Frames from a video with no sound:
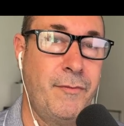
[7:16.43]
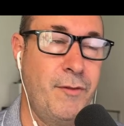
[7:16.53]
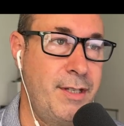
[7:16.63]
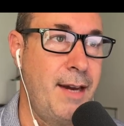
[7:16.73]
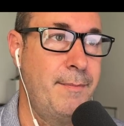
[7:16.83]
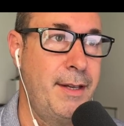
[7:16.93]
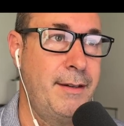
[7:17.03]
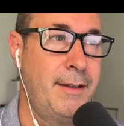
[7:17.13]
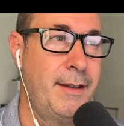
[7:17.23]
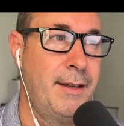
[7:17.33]

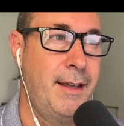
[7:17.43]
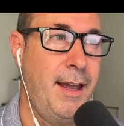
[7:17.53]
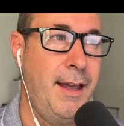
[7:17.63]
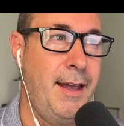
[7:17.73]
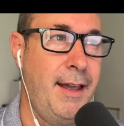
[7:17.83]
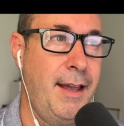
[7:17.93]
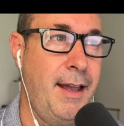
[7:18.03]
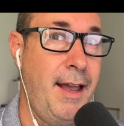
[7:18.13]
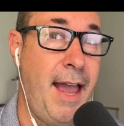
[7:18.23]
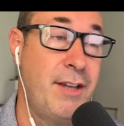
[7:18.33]
resentment,
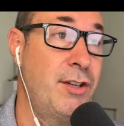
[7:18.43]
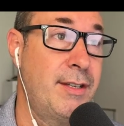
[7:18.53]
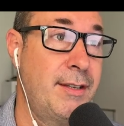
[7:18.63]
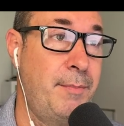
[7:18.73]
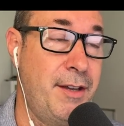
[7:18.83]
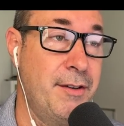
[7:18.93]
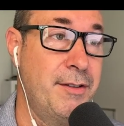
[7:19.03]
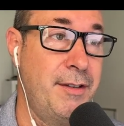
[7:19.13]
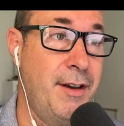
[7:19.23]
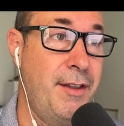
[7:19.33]
anxious
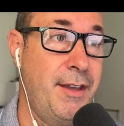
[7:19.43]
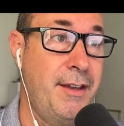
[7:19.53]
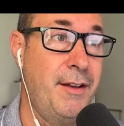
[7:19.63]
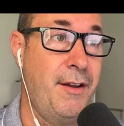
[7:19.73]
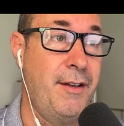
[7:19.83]
because the